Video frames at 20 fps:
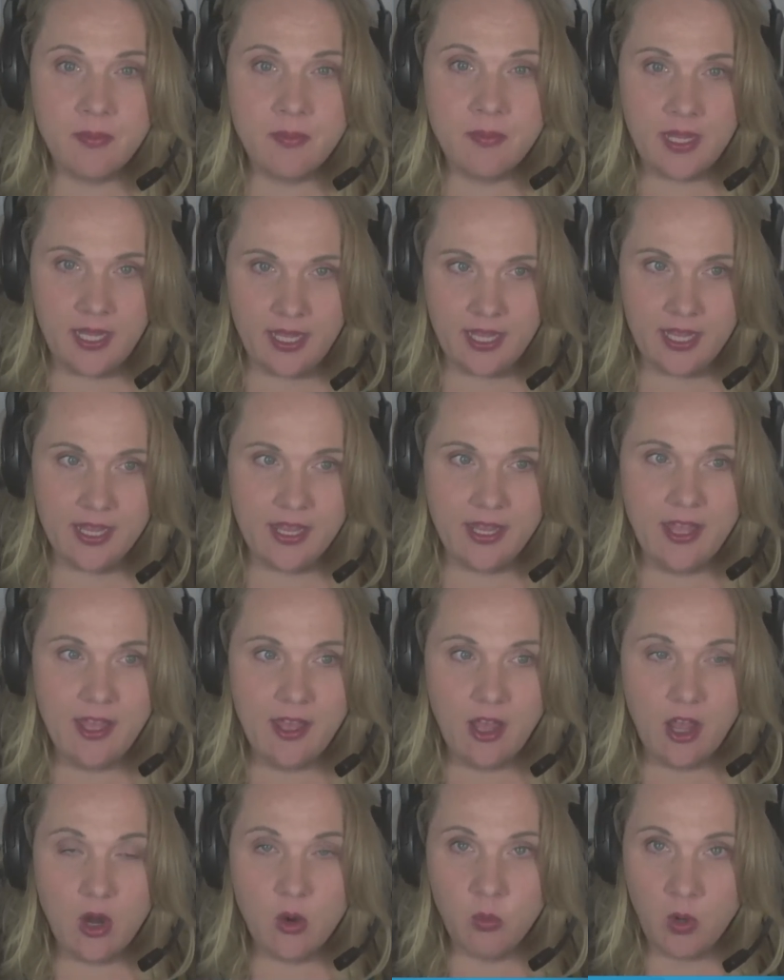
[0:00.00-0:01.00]
being
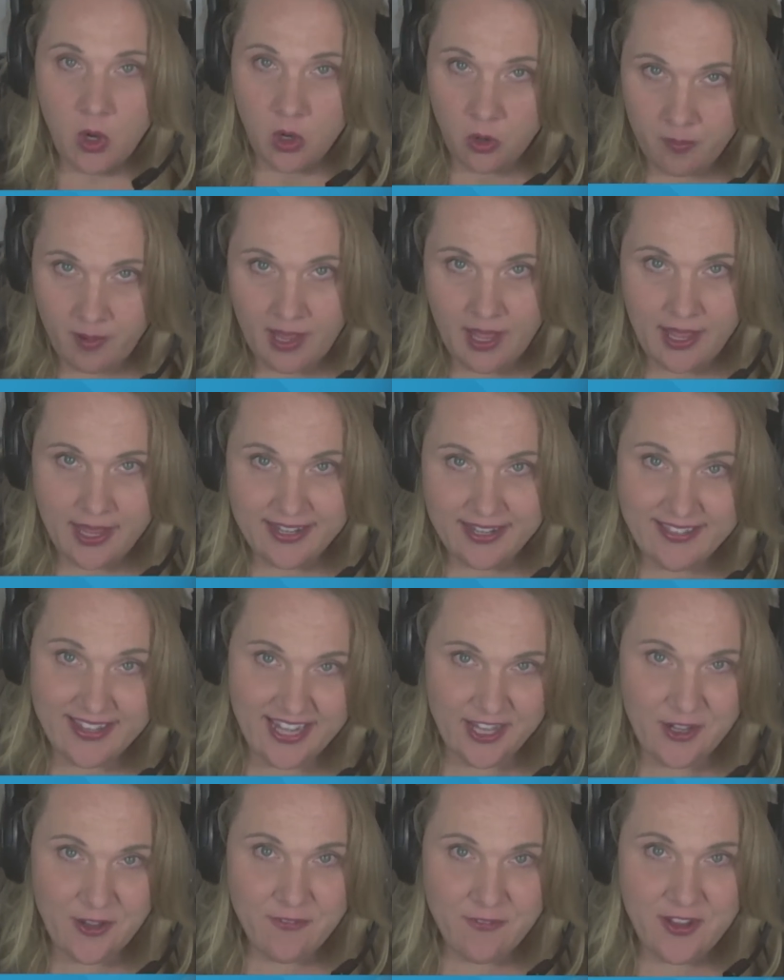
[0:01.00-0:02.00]
a robot in the
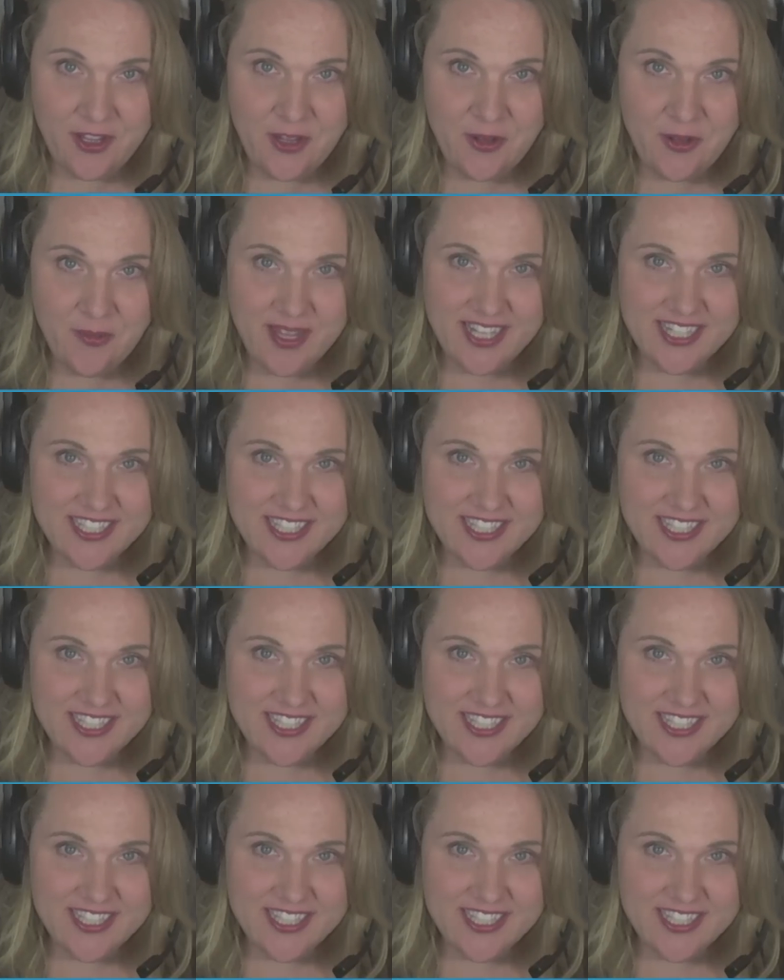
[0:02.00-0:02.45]
interview,